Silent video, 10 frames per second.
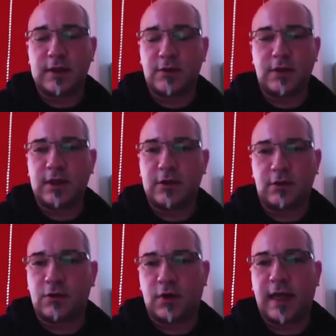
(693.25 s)
You need
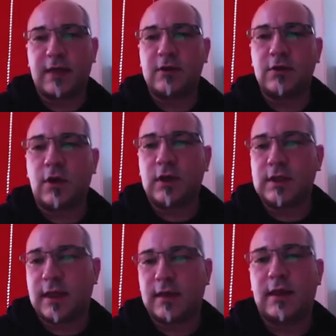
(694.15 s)
to connect the dots,
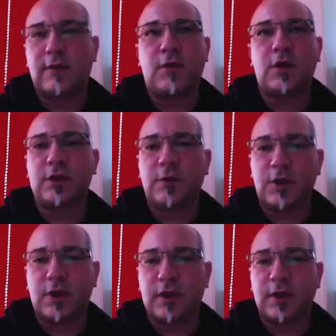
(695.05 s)
and that works
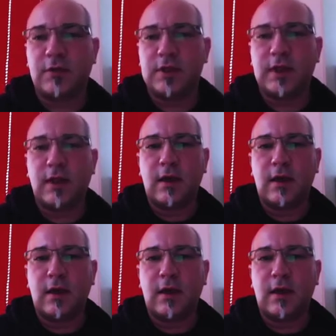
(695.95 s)
typically with